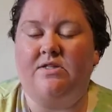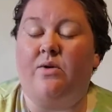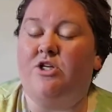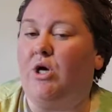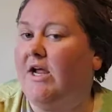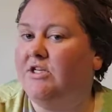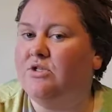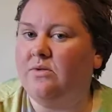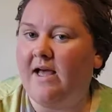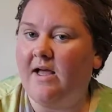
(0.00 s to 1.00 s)
So I tried to
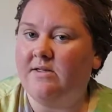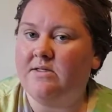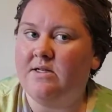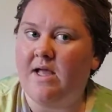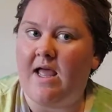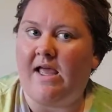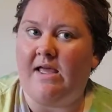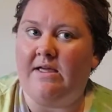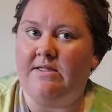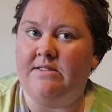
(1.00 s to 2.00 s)
do that,
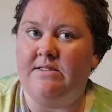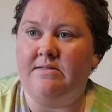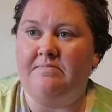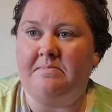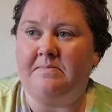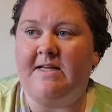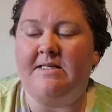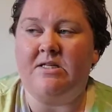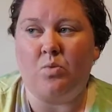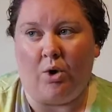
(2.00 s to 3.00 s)
and it
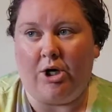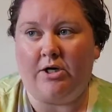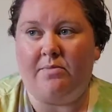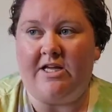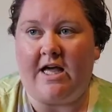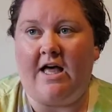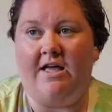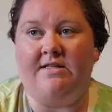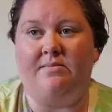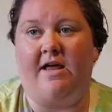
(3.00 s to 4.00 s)
didn't work
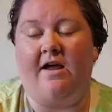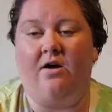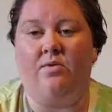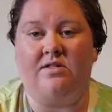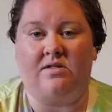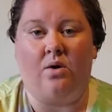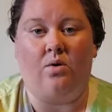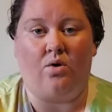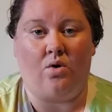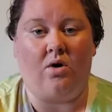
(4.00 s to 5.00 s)
because my hair was
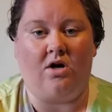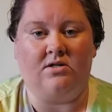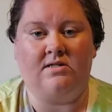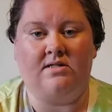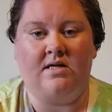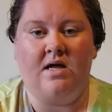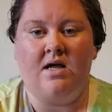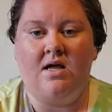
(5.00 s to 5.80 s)
so coarse